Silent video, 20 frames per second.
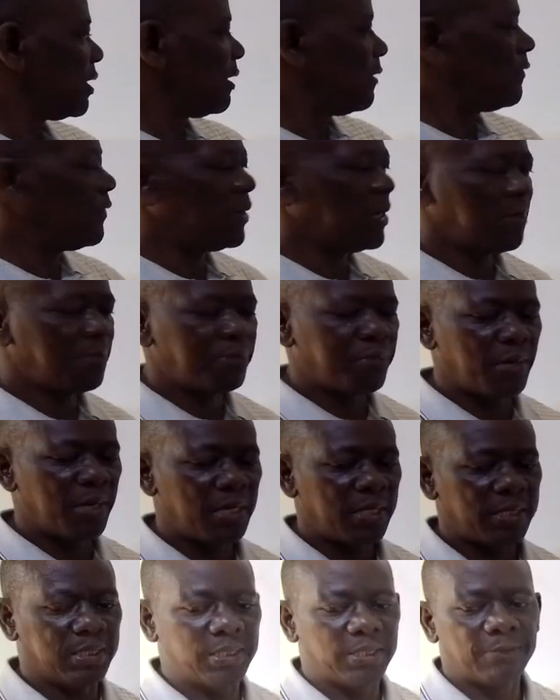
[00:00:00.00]
Even a
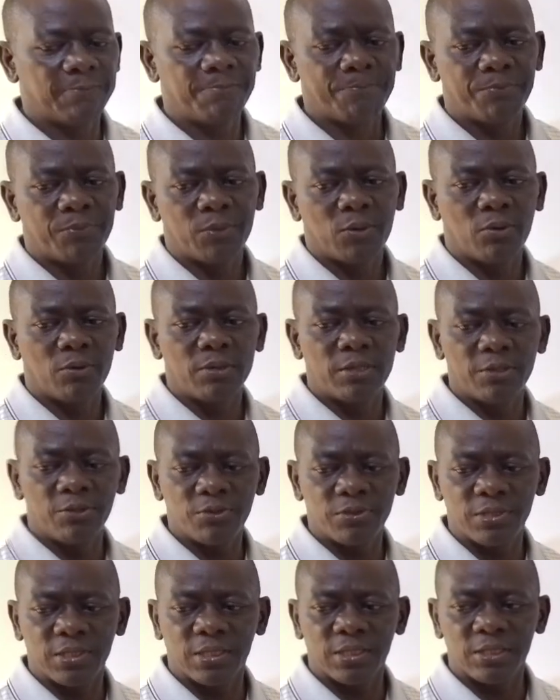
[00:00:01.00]
plate, only
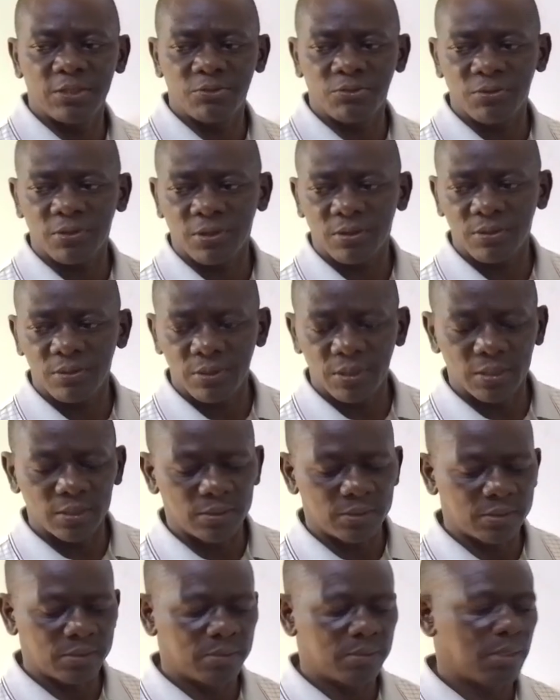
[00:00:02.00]
using it to
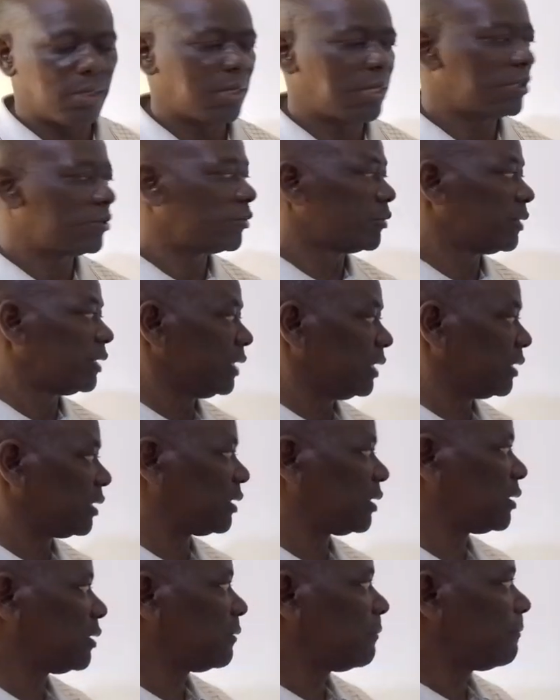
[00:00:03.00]
eat.